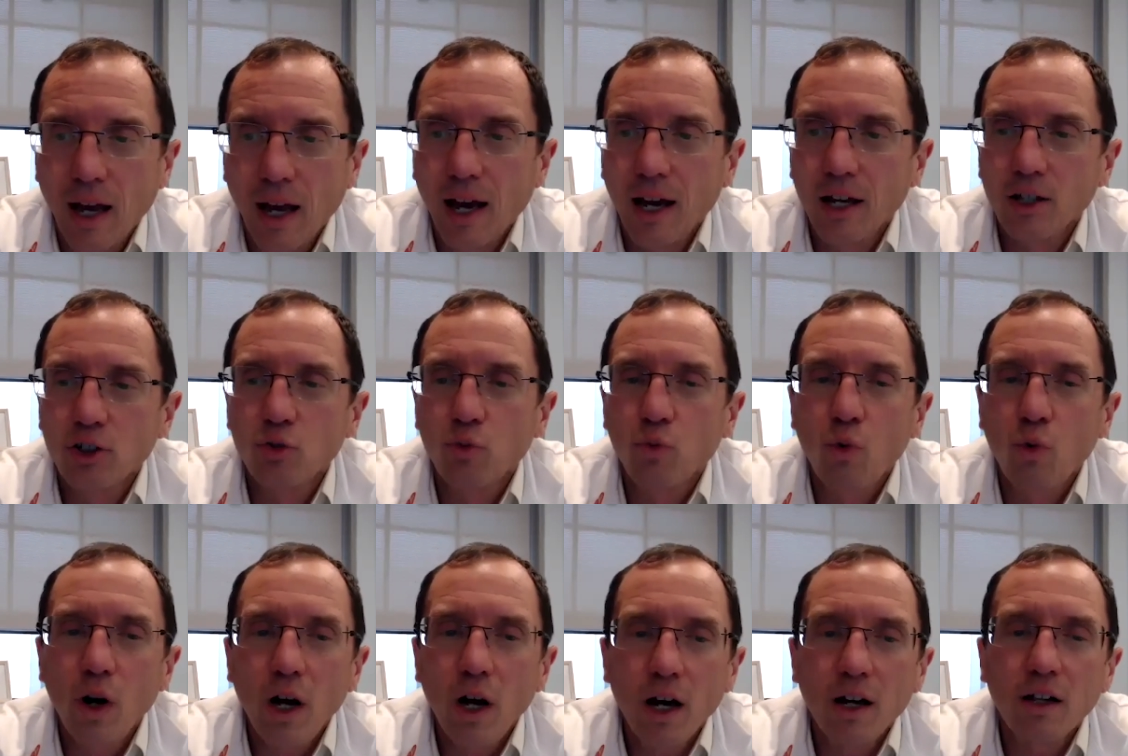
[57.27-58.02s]
as
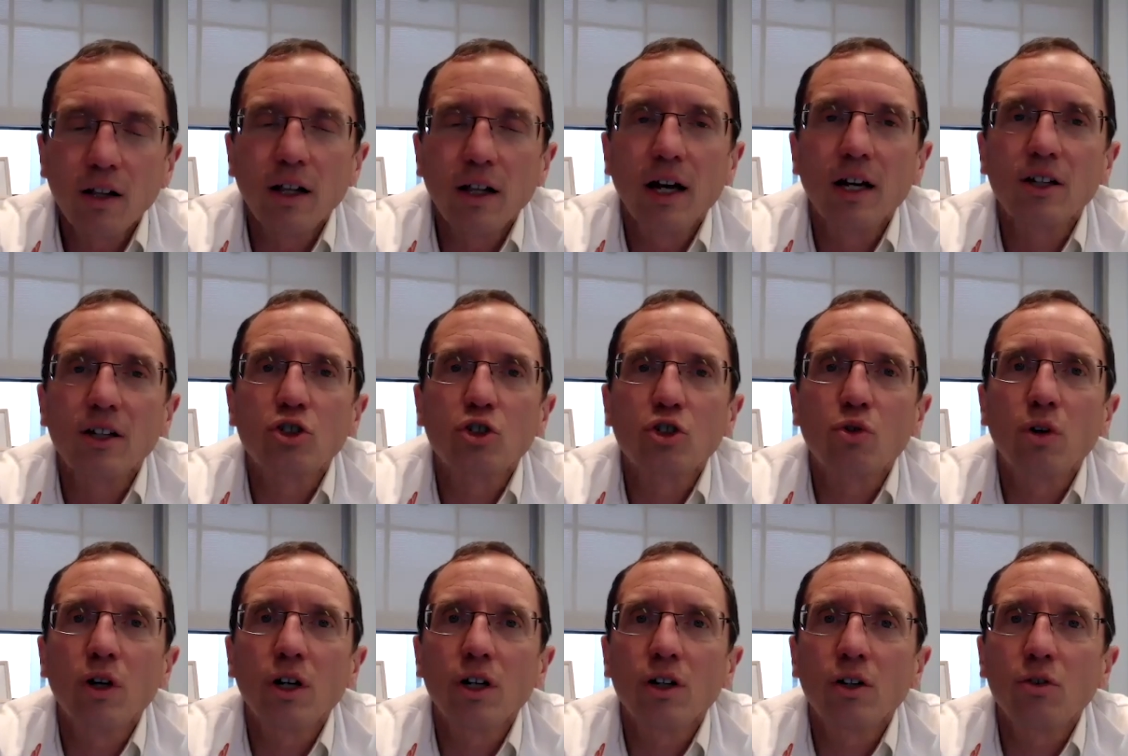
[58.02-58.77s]
well as
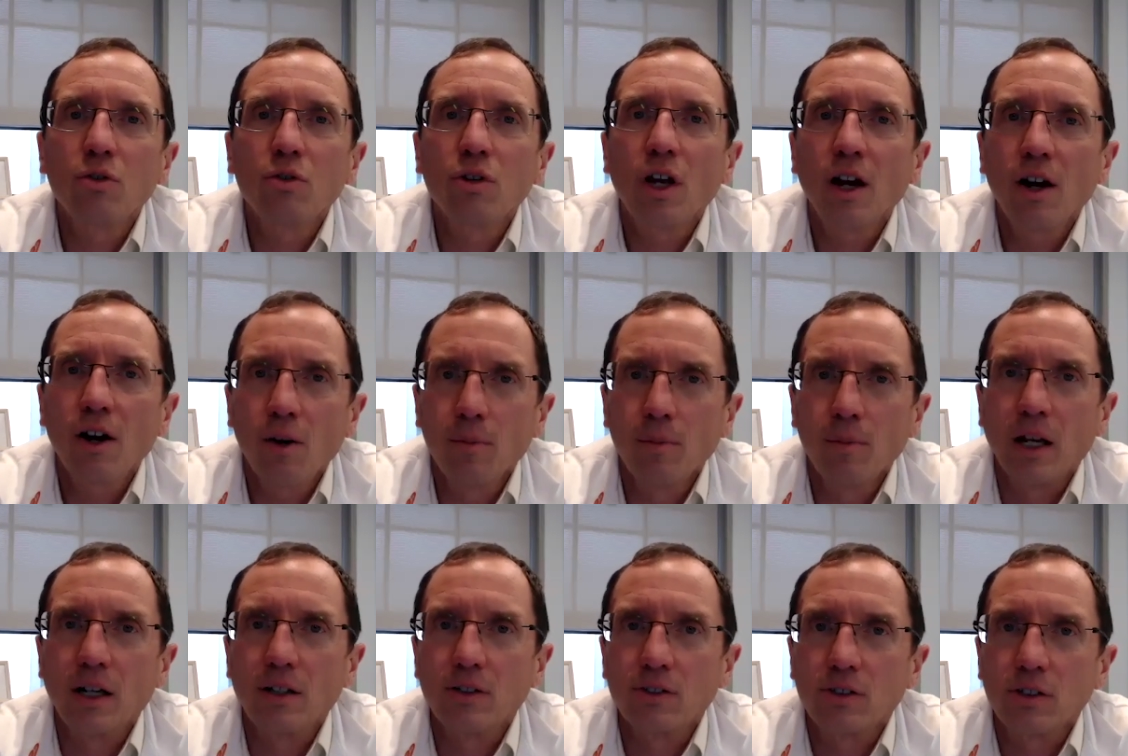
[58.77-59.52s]
critical care
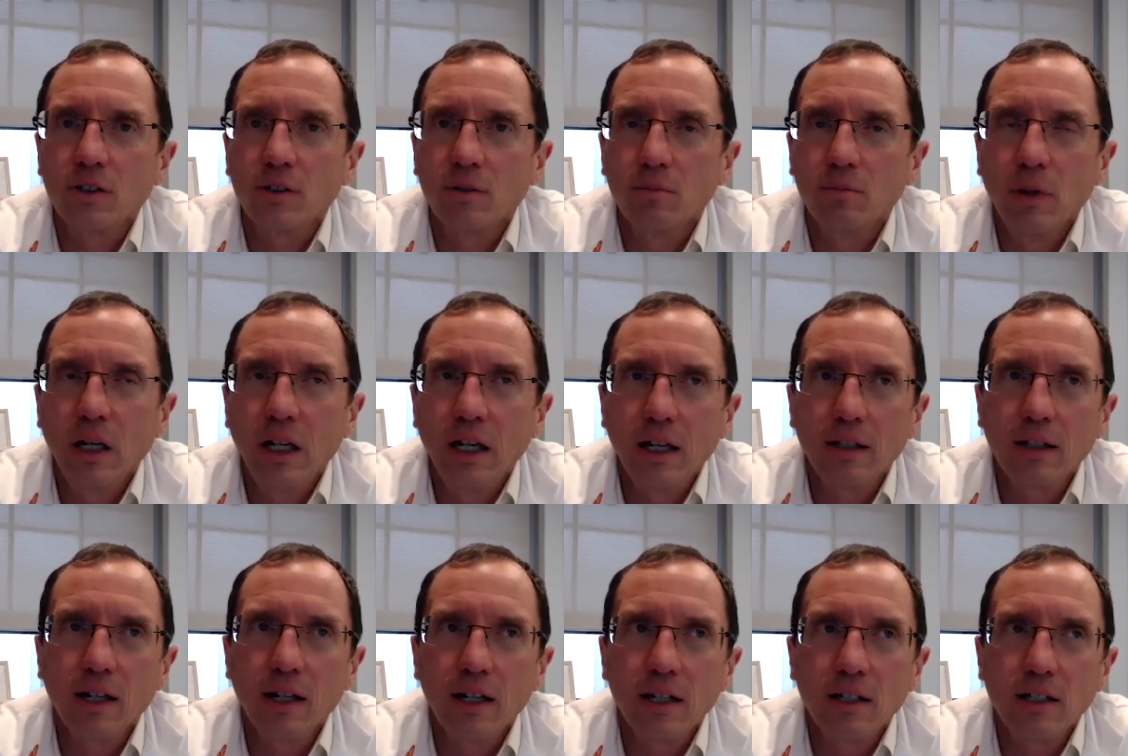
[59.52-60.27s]
medicine,
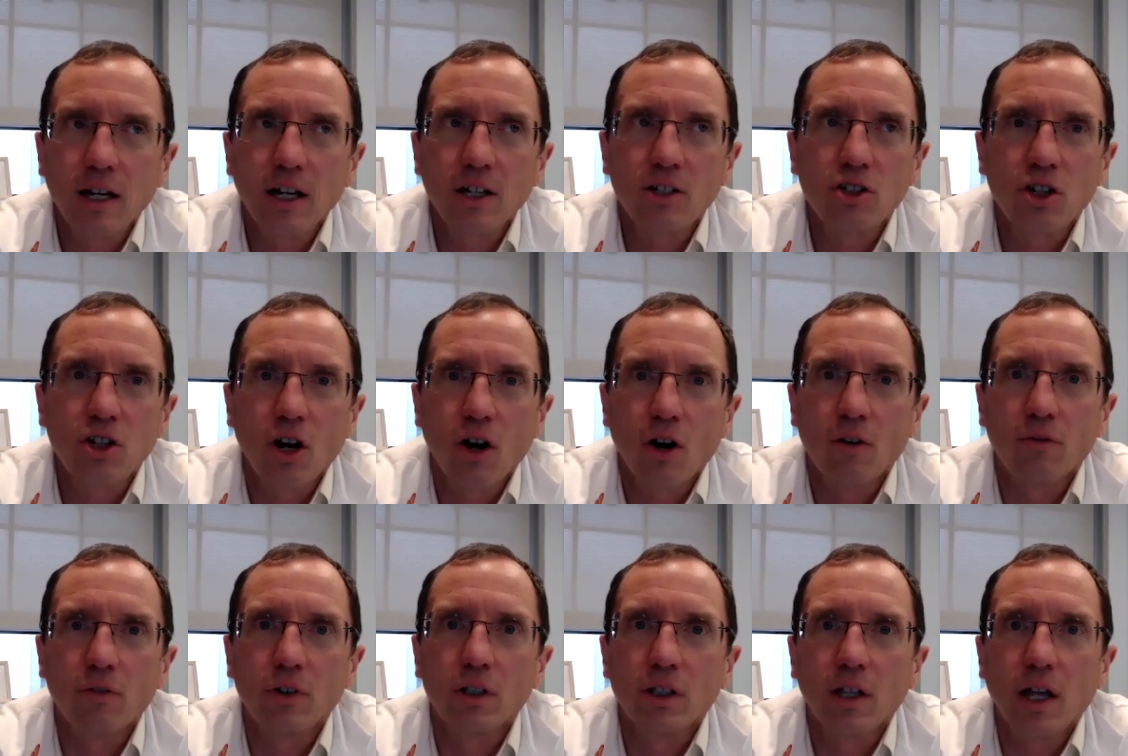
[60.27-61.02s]
meaning that he takes care
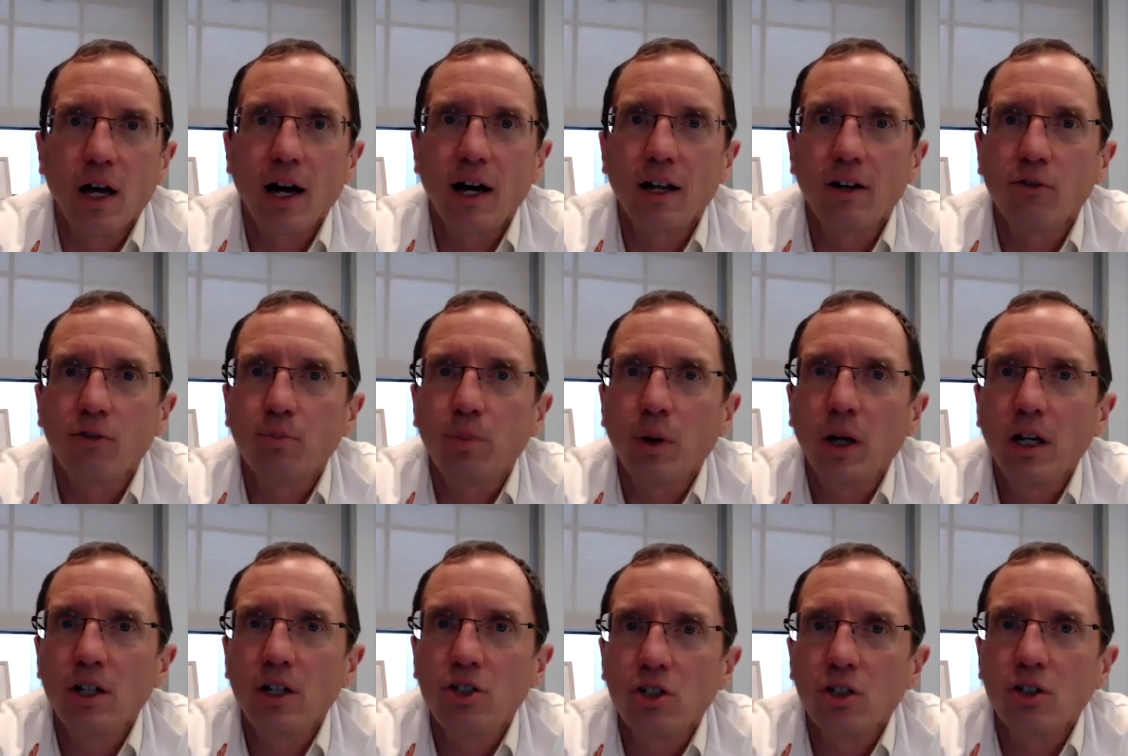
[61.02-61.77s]
of a lot of
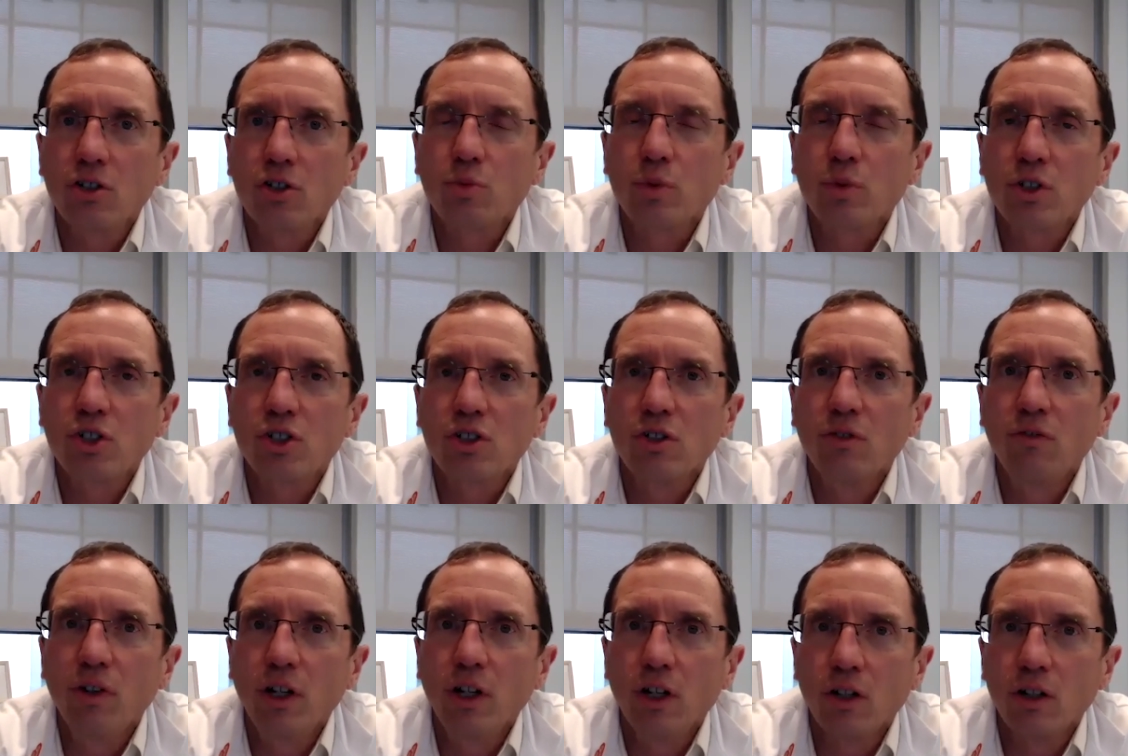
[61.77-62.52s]
patients with
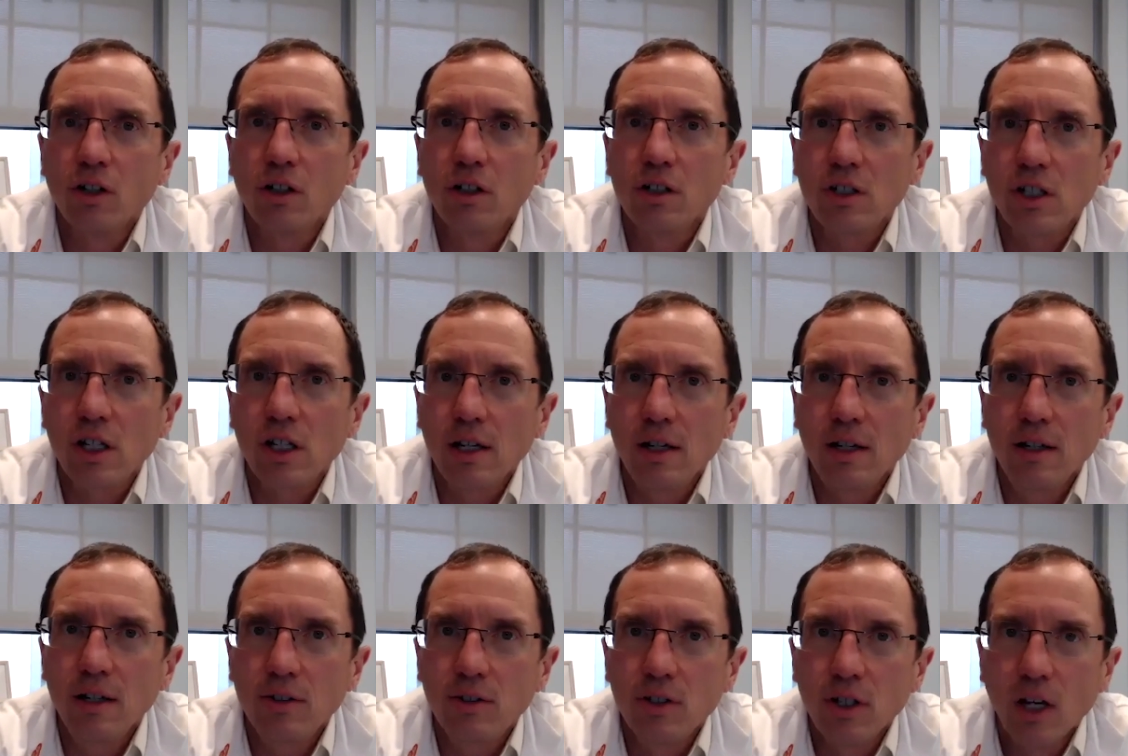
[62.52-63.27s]
severe
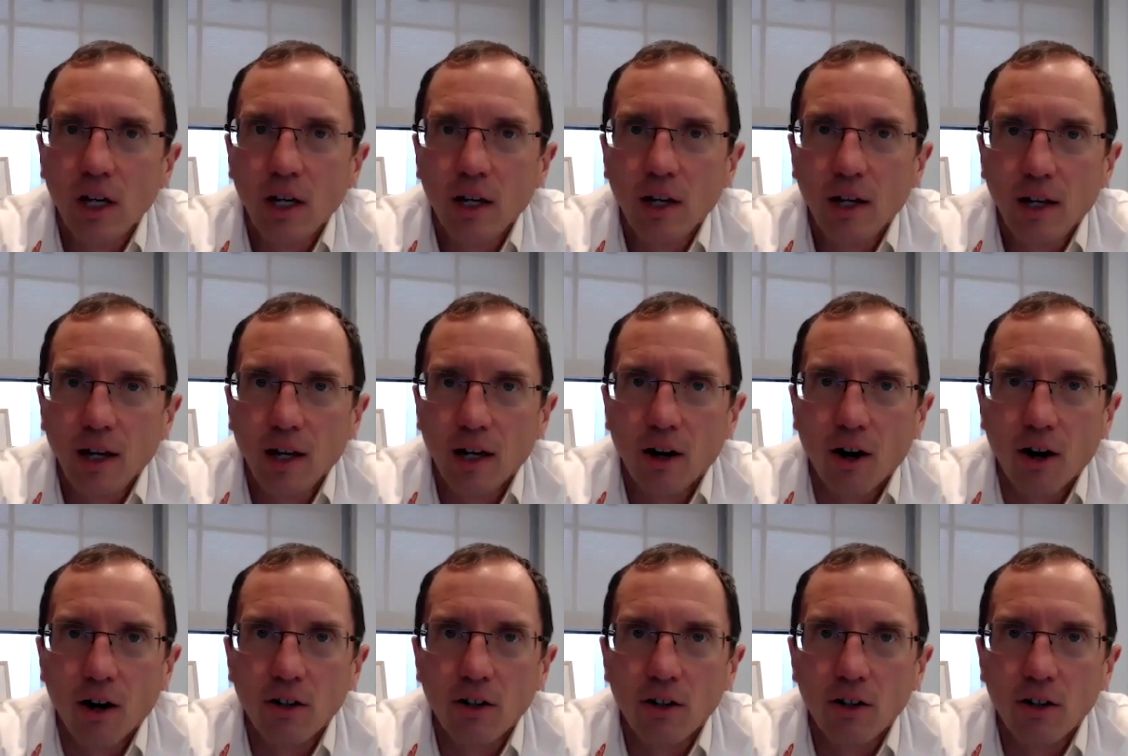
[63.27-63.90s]
disease in our